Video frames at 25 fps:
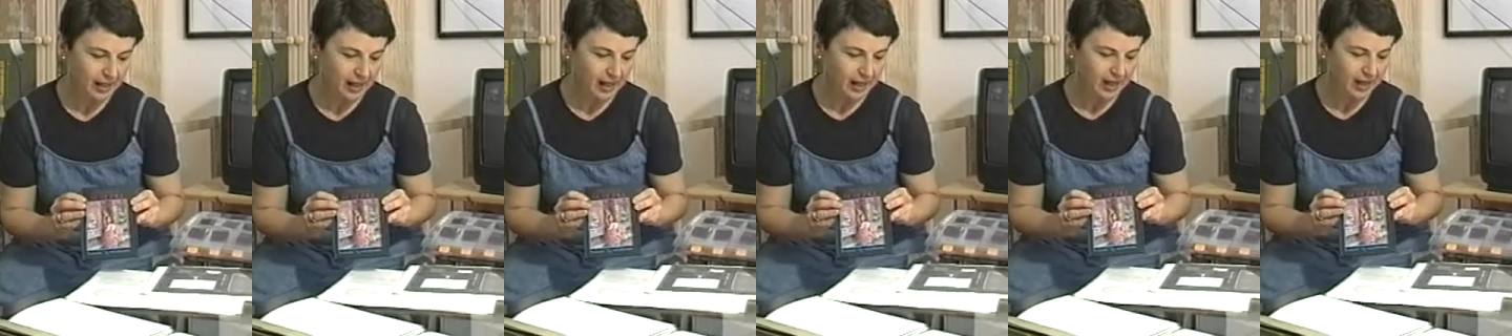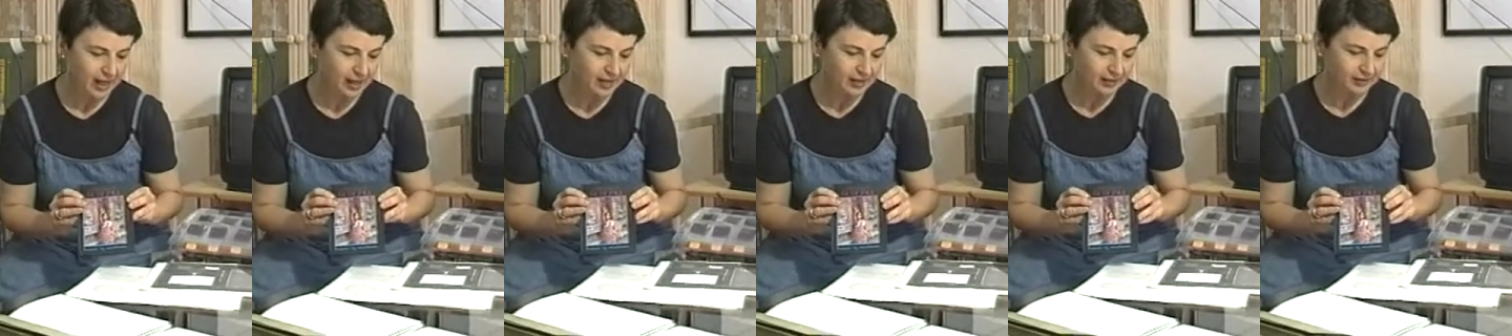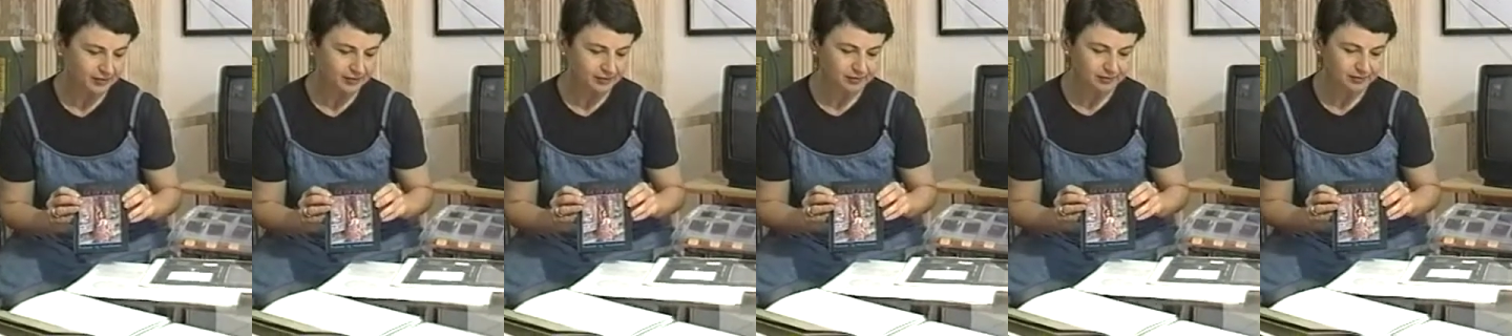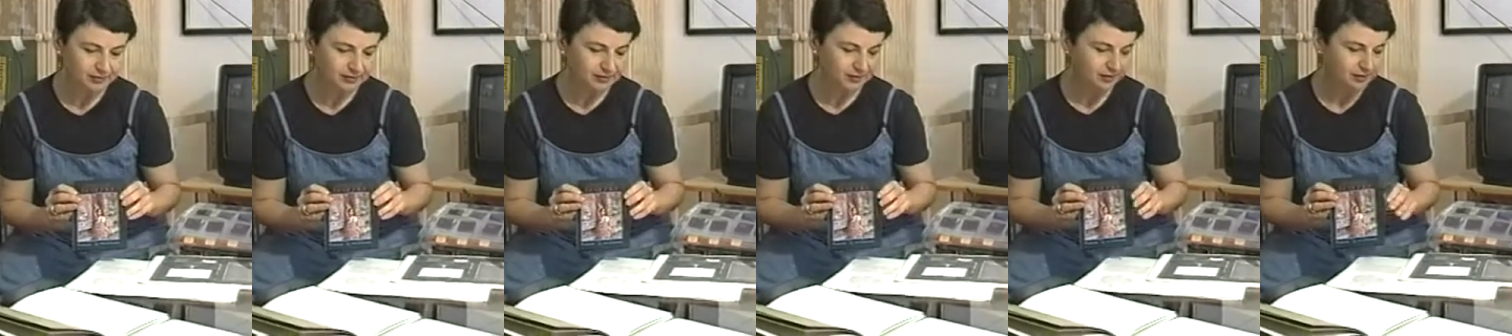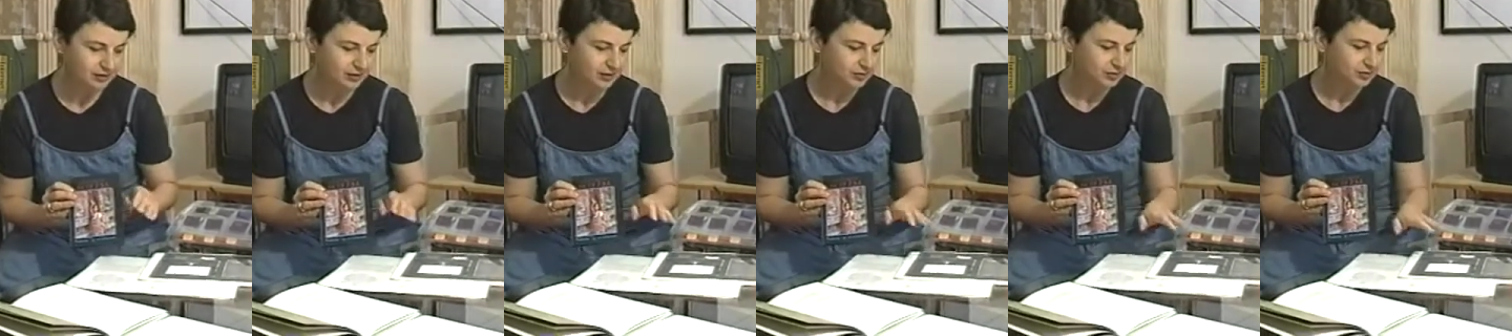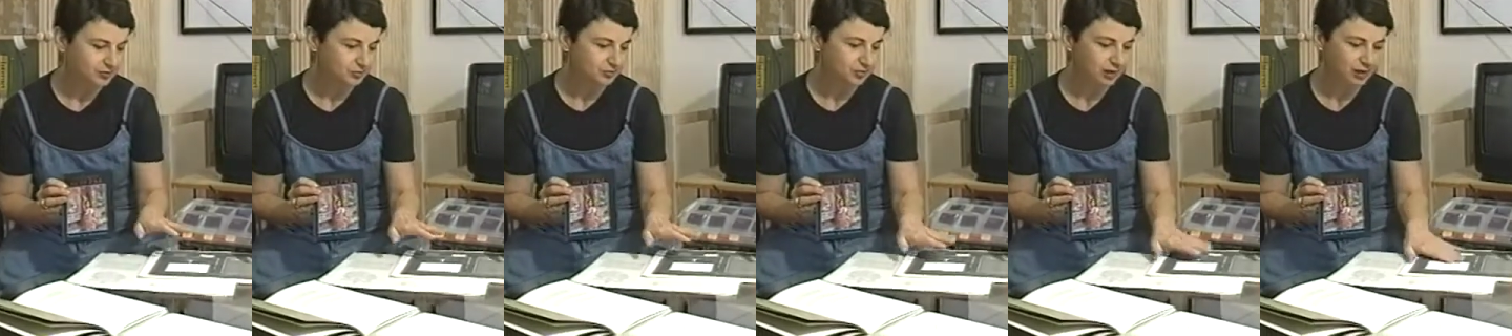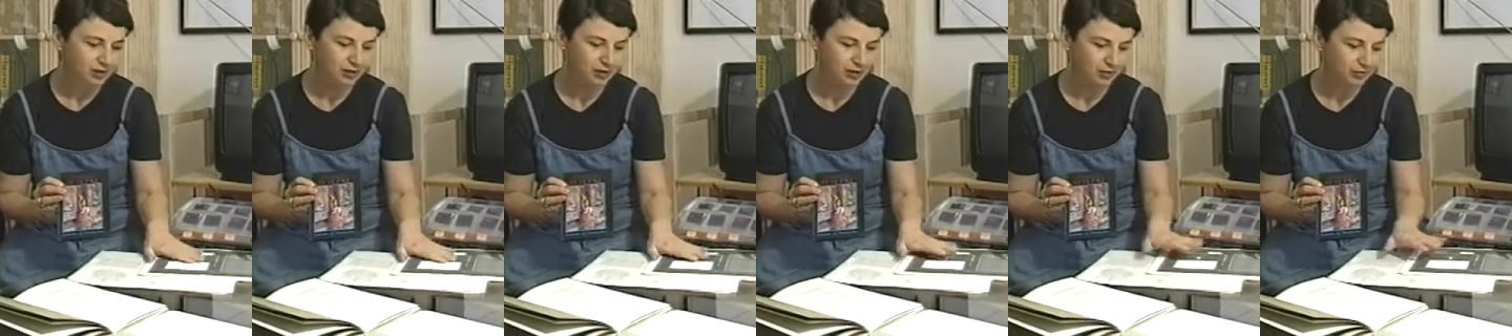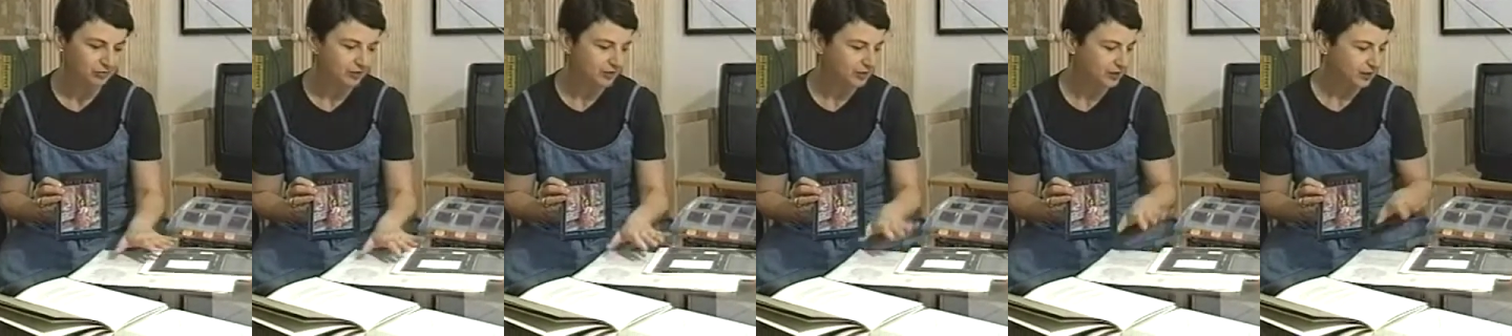and that's one
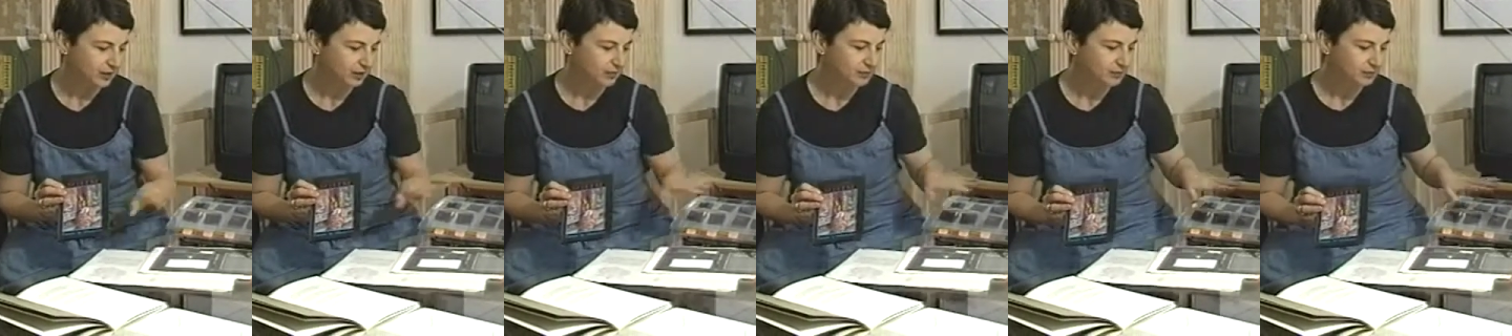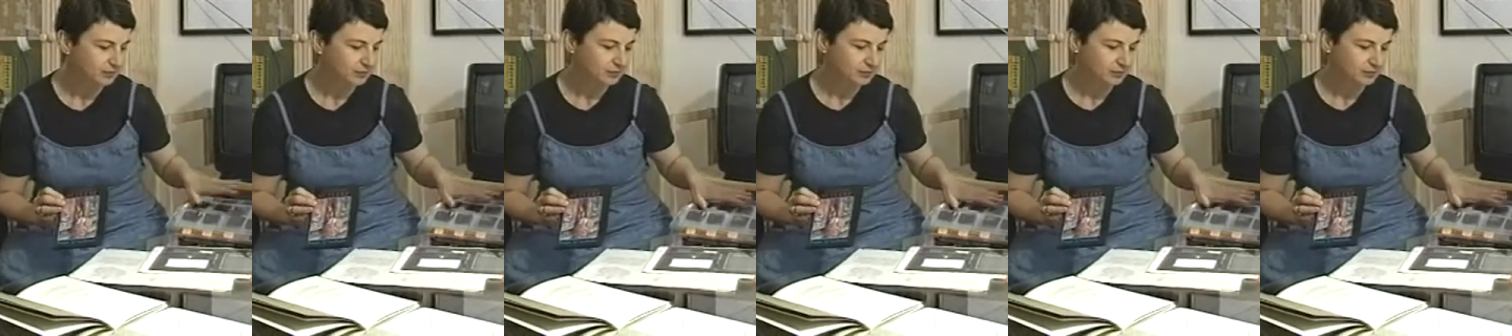of them